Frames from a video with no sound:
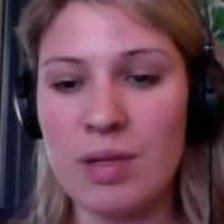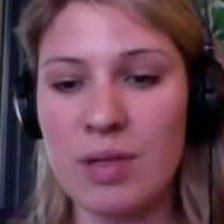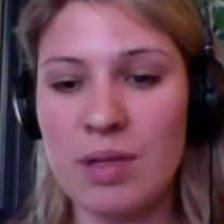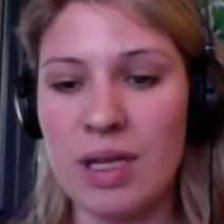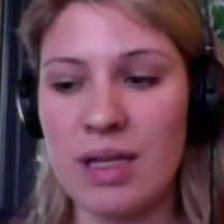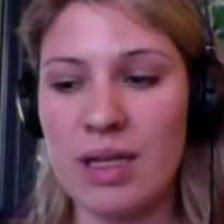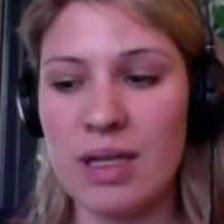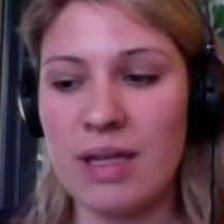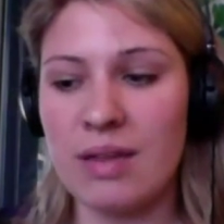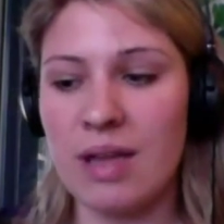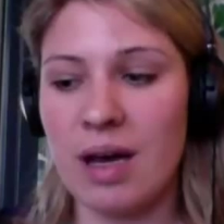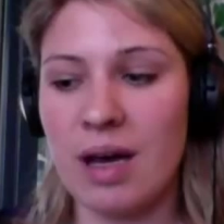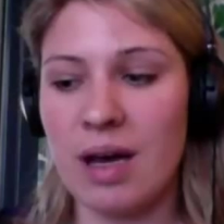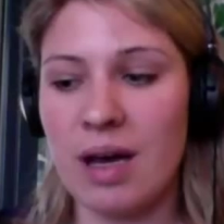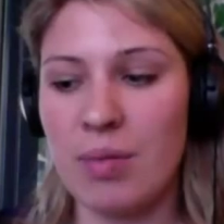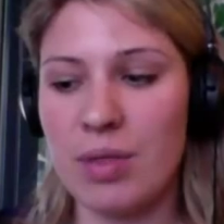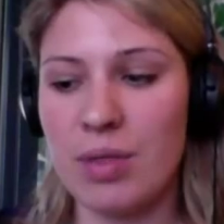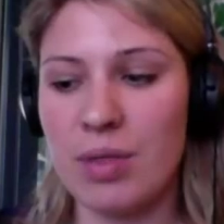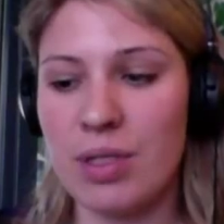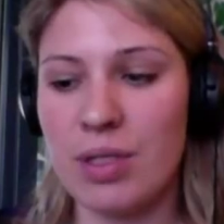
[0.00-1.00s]
We think that the
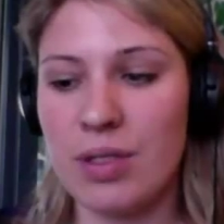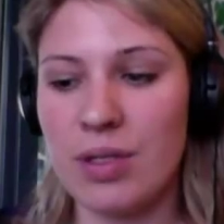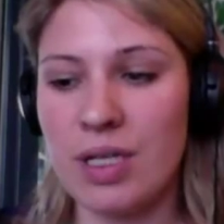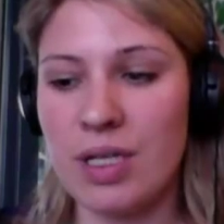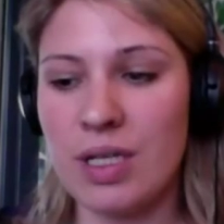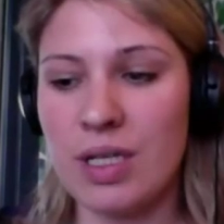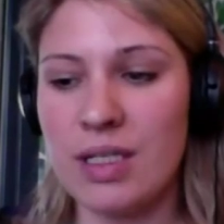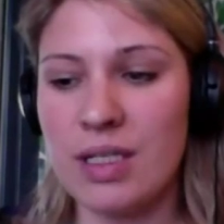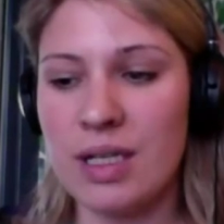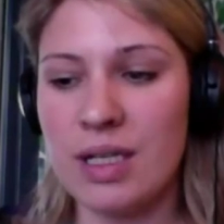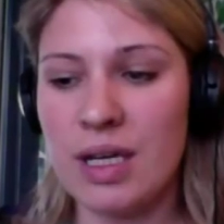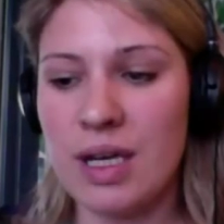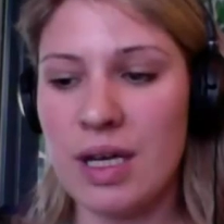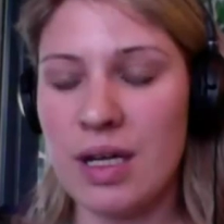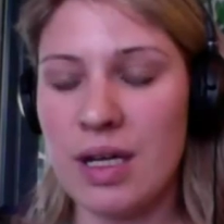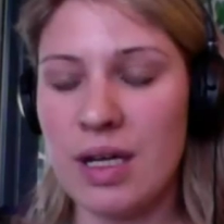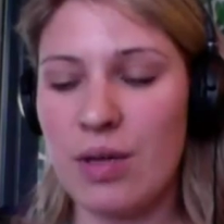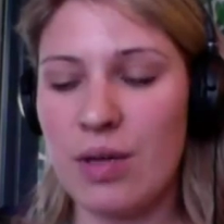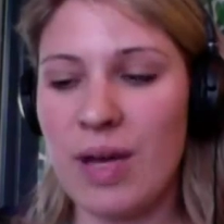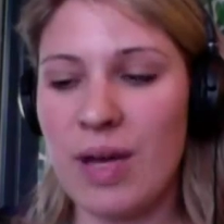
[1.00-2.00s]
opportunities,
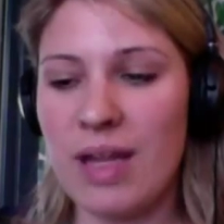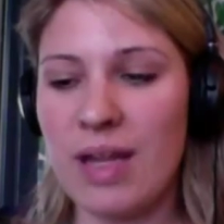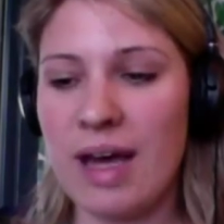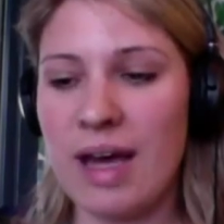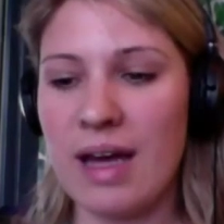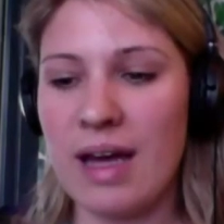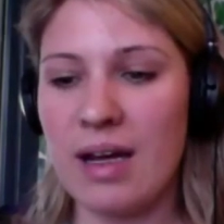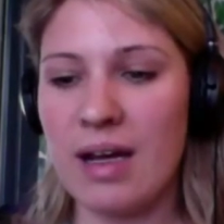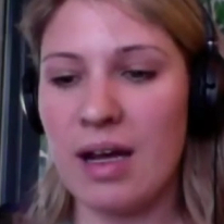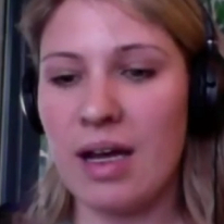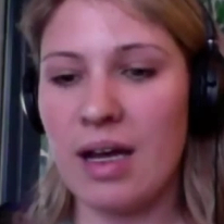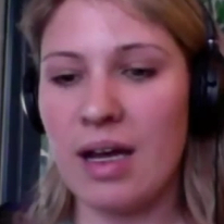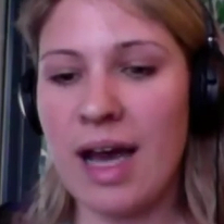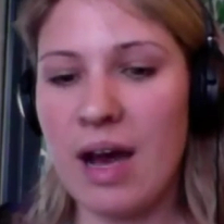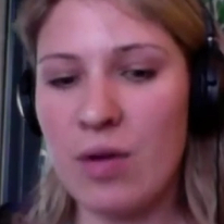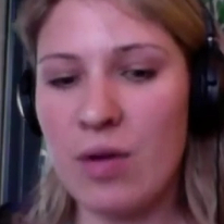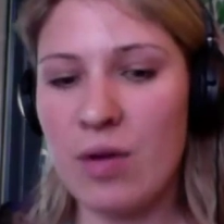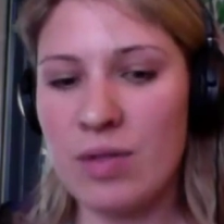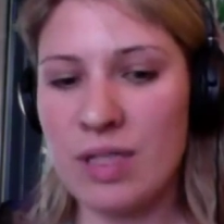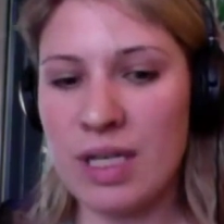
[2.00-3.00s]
the way that
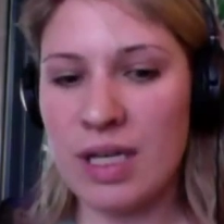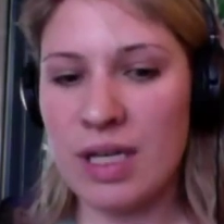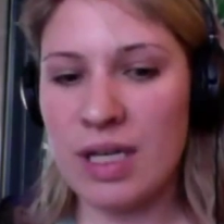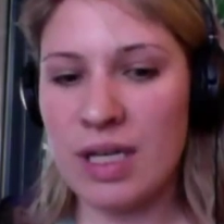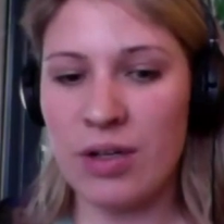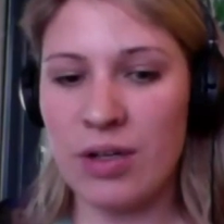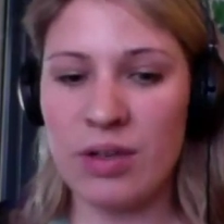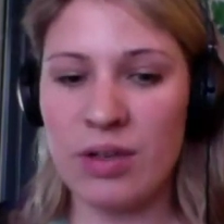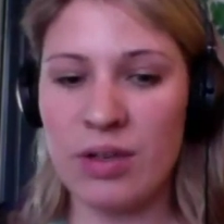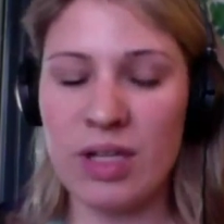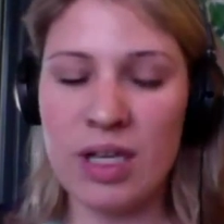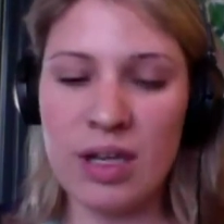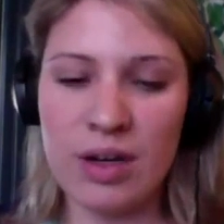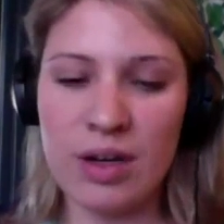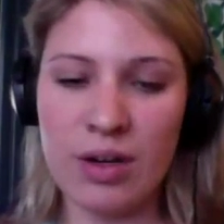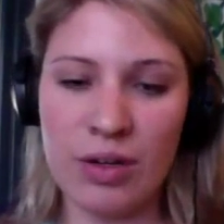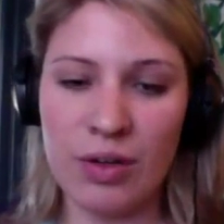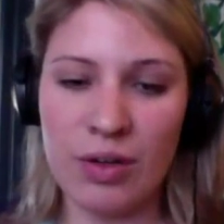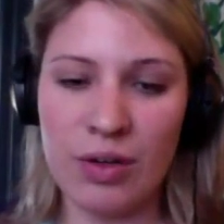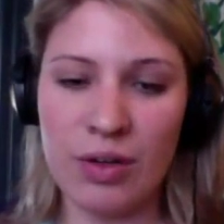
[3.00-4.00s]
accounting or legal
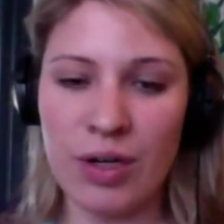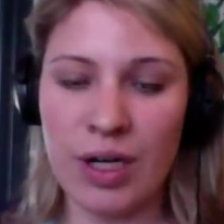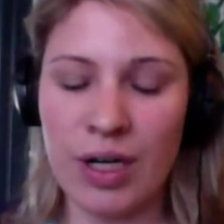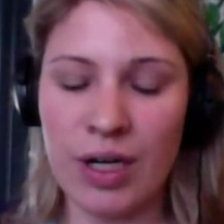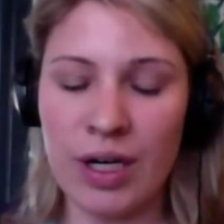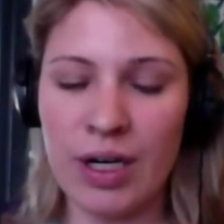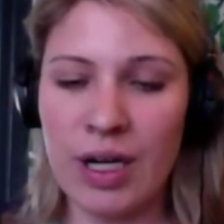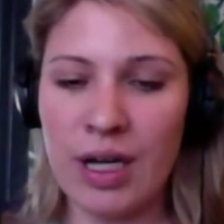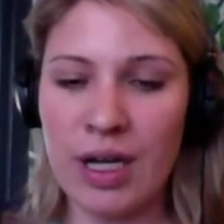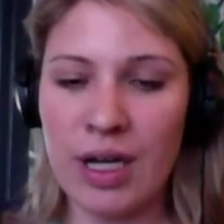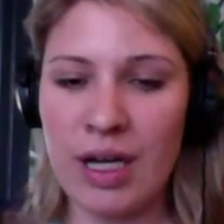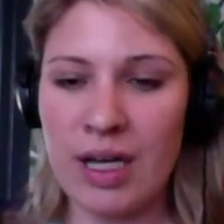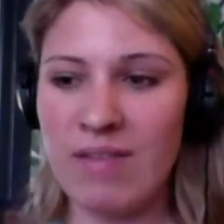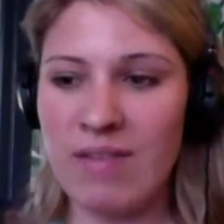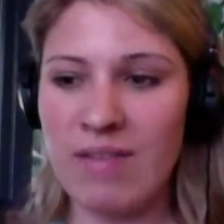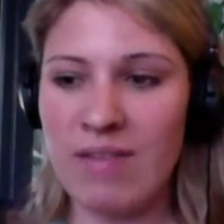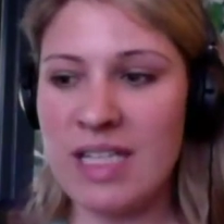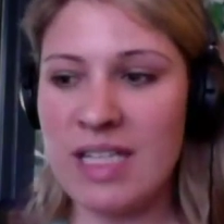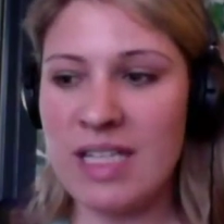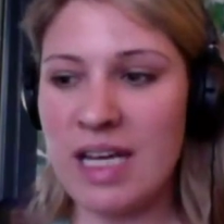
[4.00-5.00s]
or
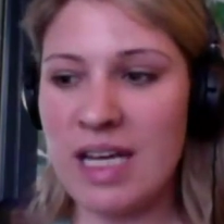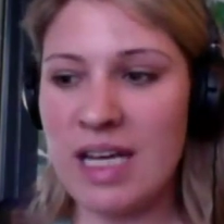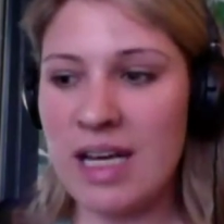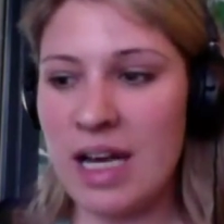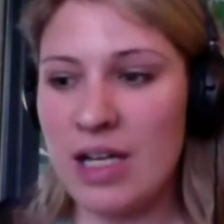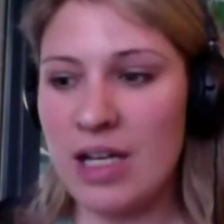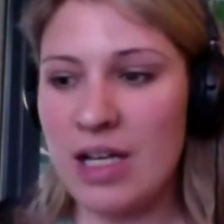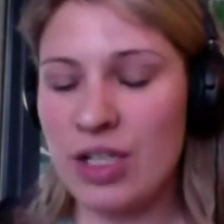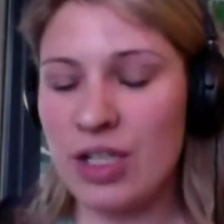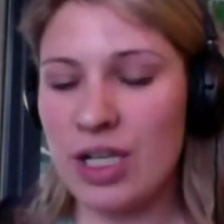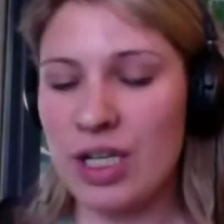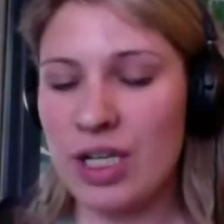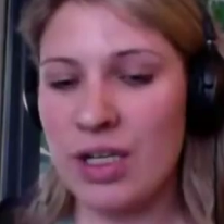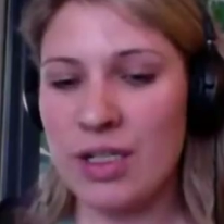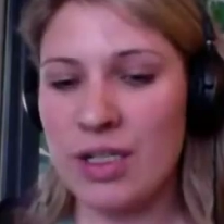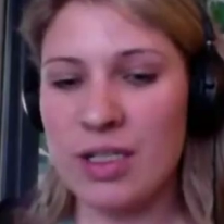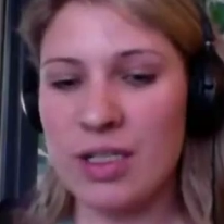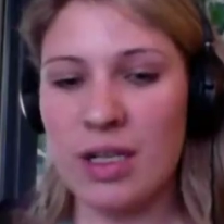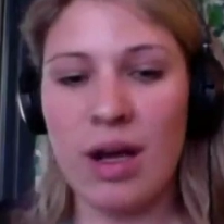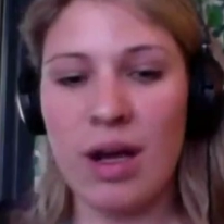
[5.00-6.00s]
even data entry or
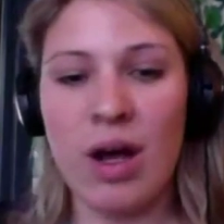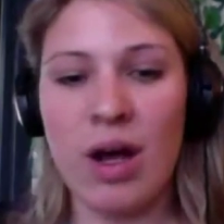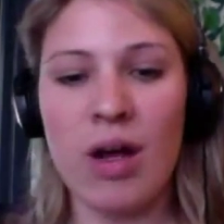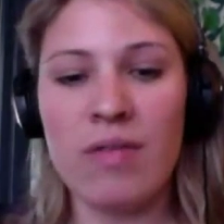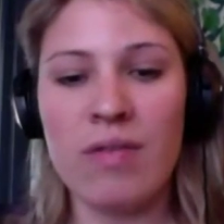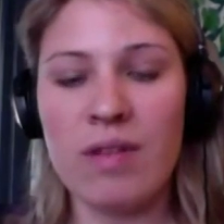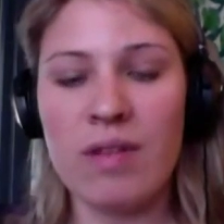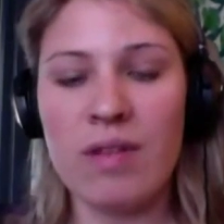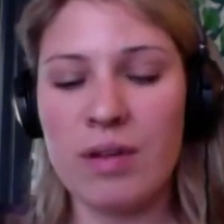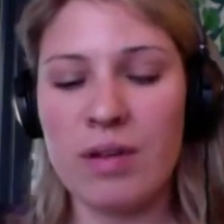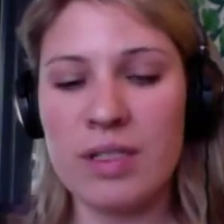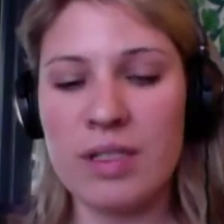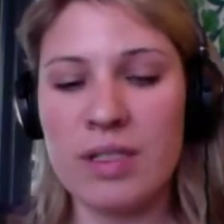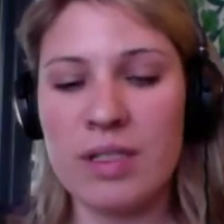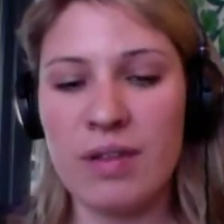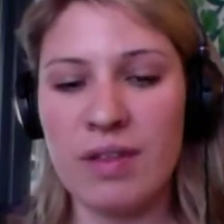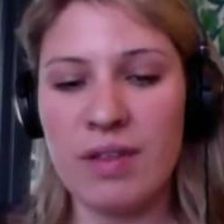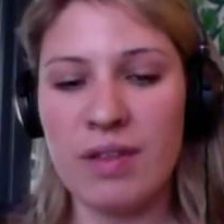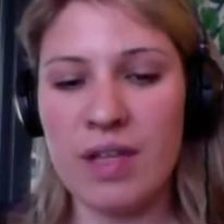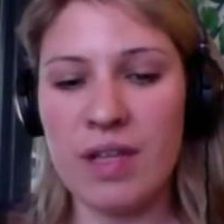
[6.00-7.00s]
all the
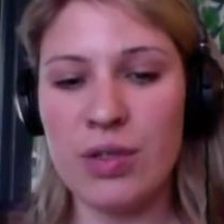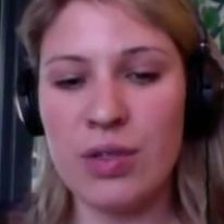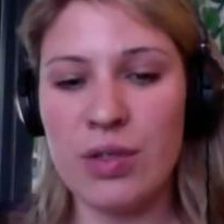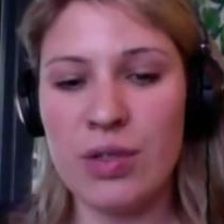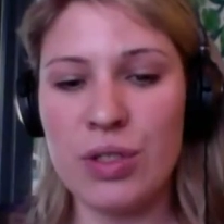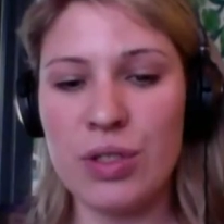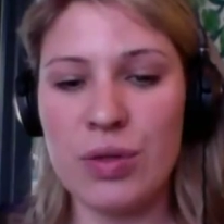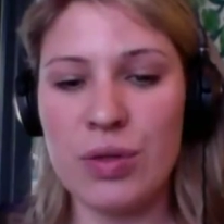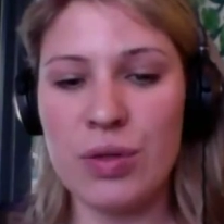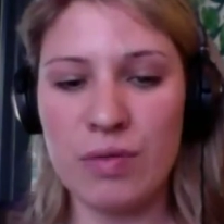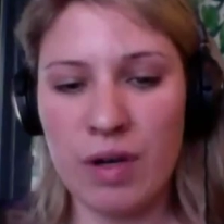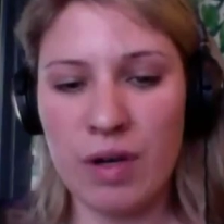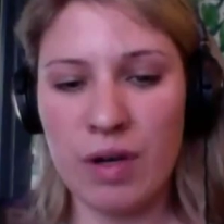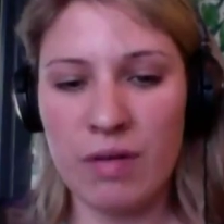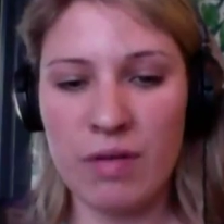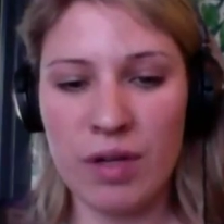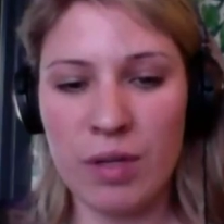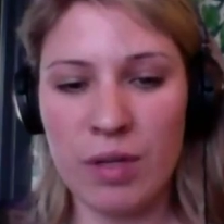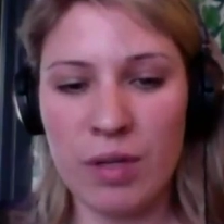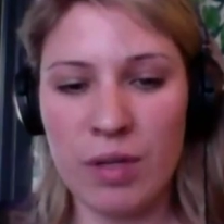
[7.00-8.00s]
different things you can do in front
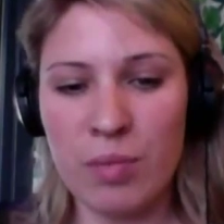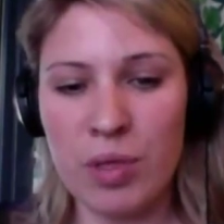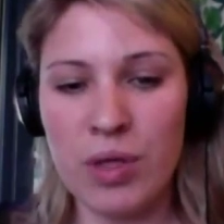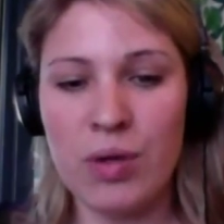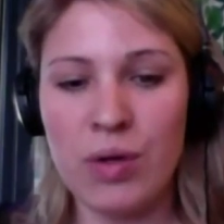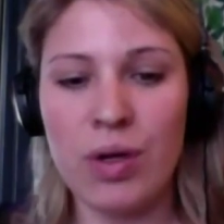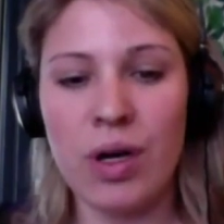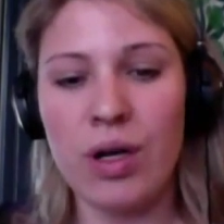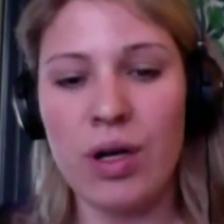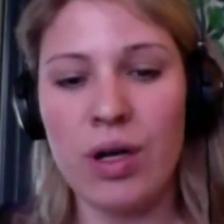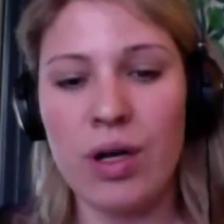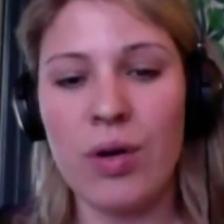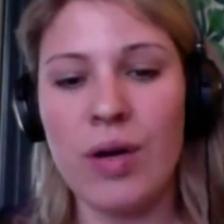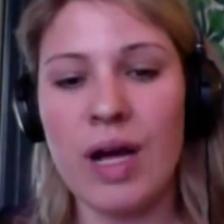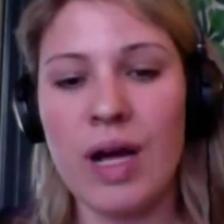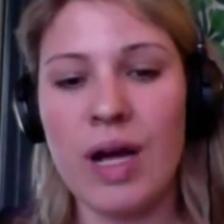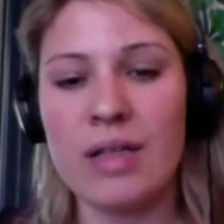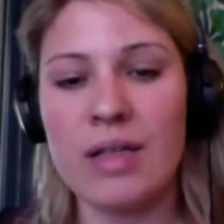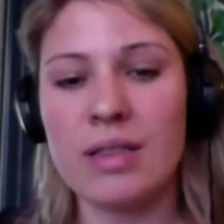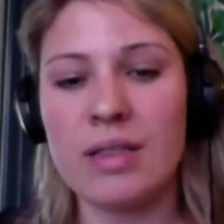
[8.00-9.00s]
of a computer on
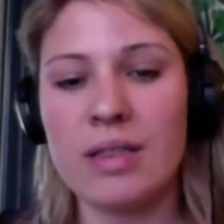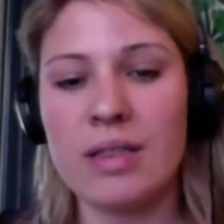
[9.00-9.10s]
Odesk